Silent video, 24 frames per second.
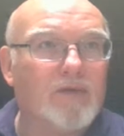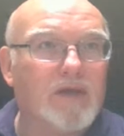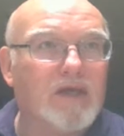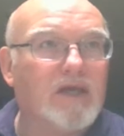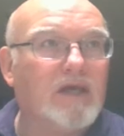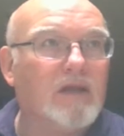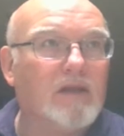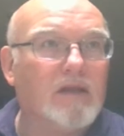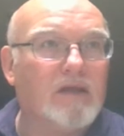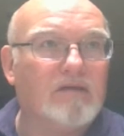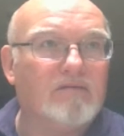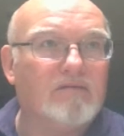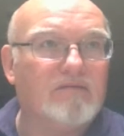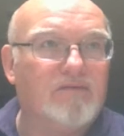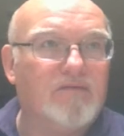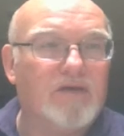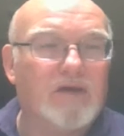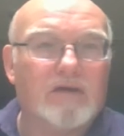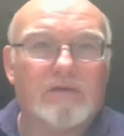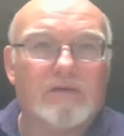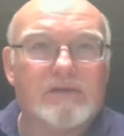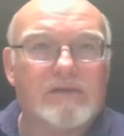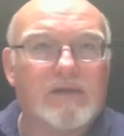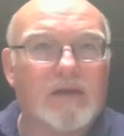the
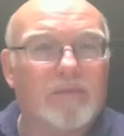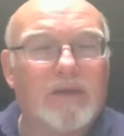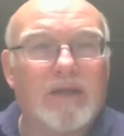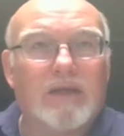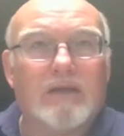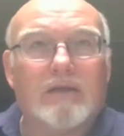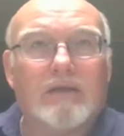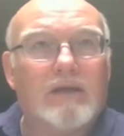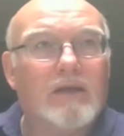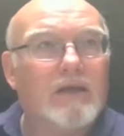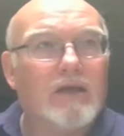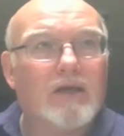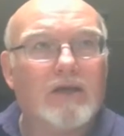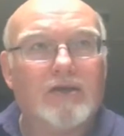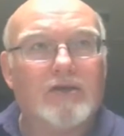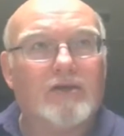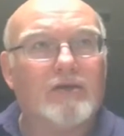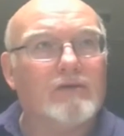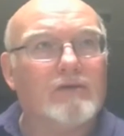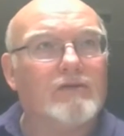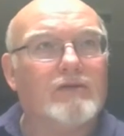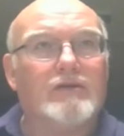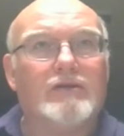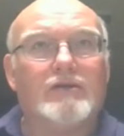killing fields.
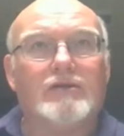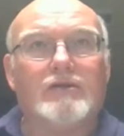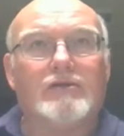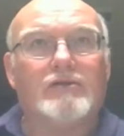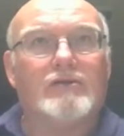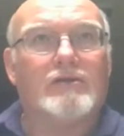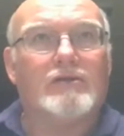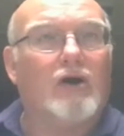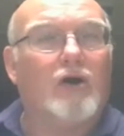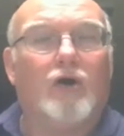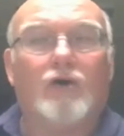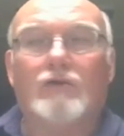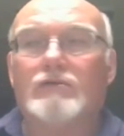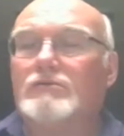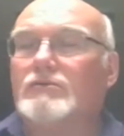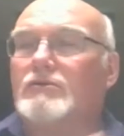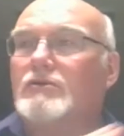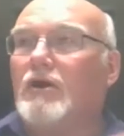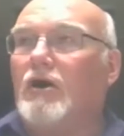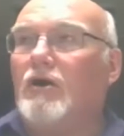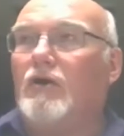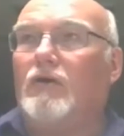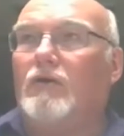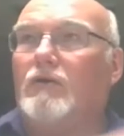The
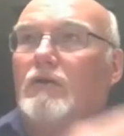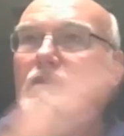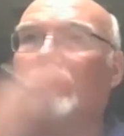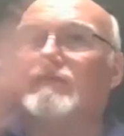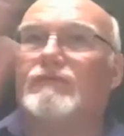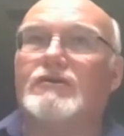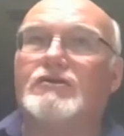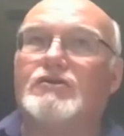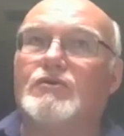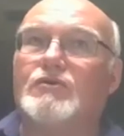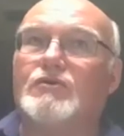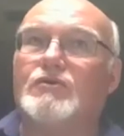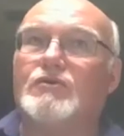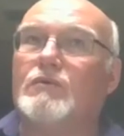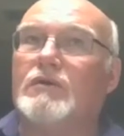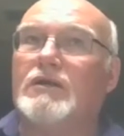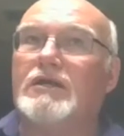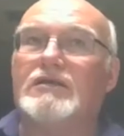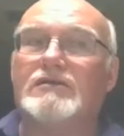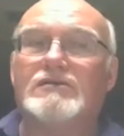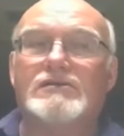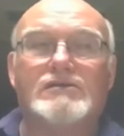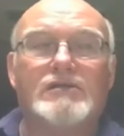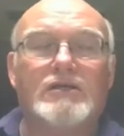whole
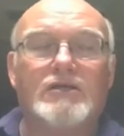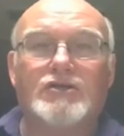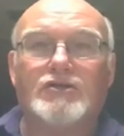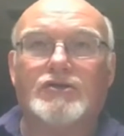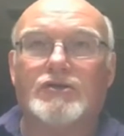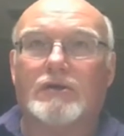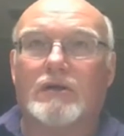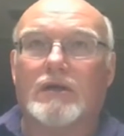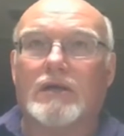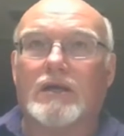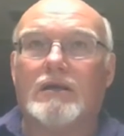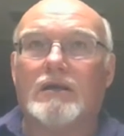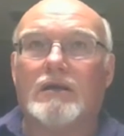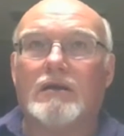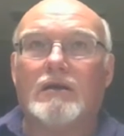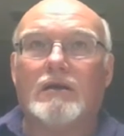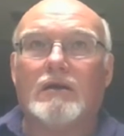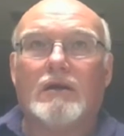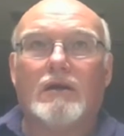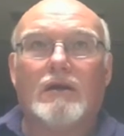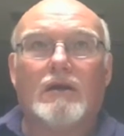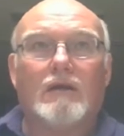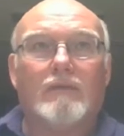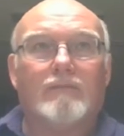of the 20th
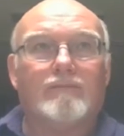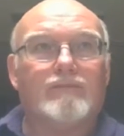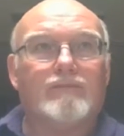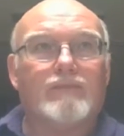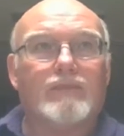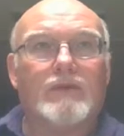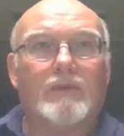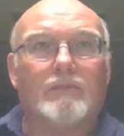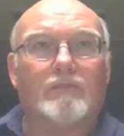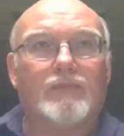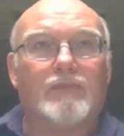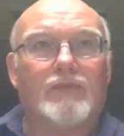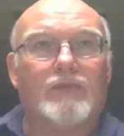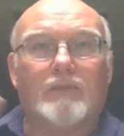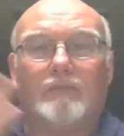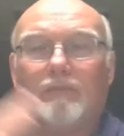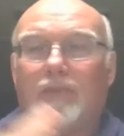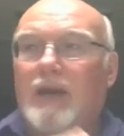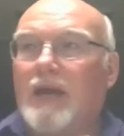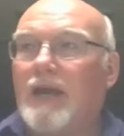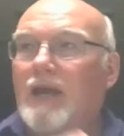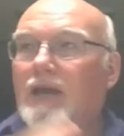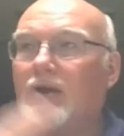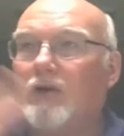century,
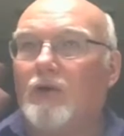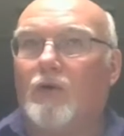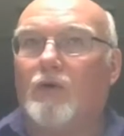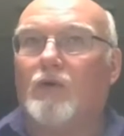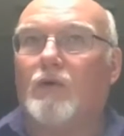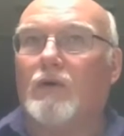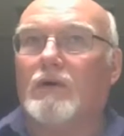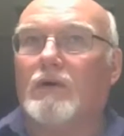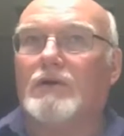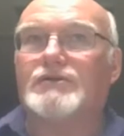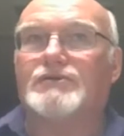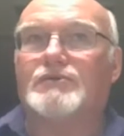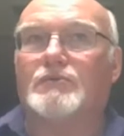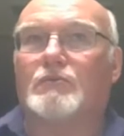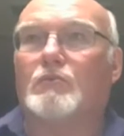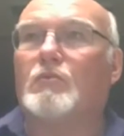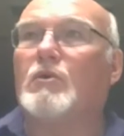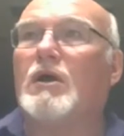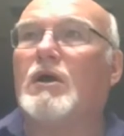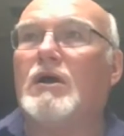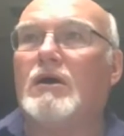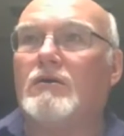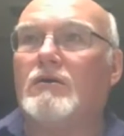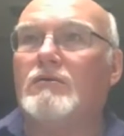the pale
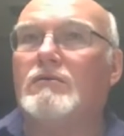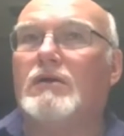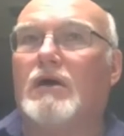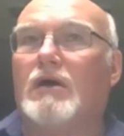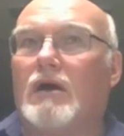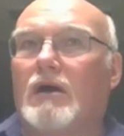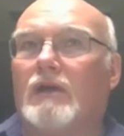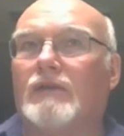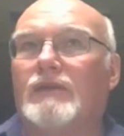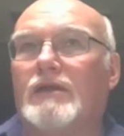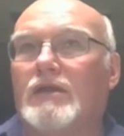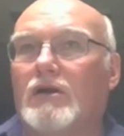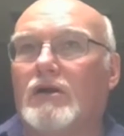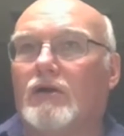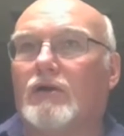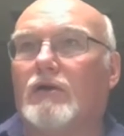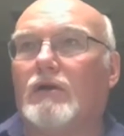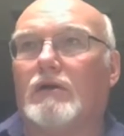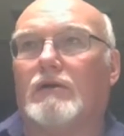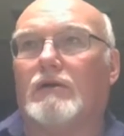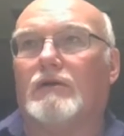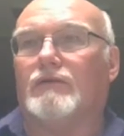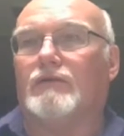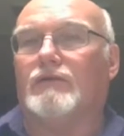horse rode on the
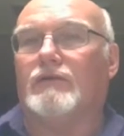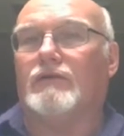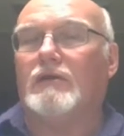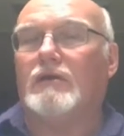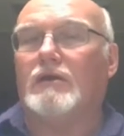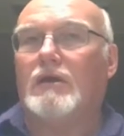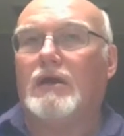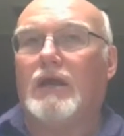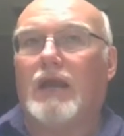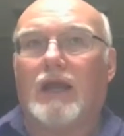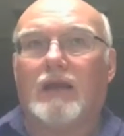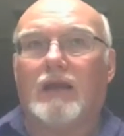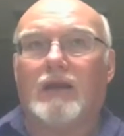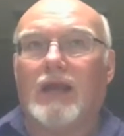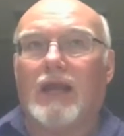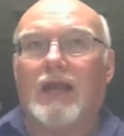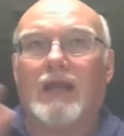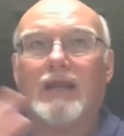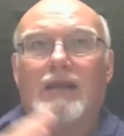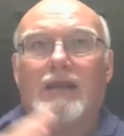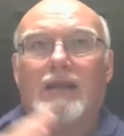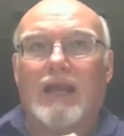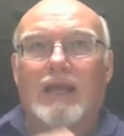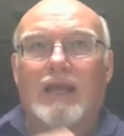earth, and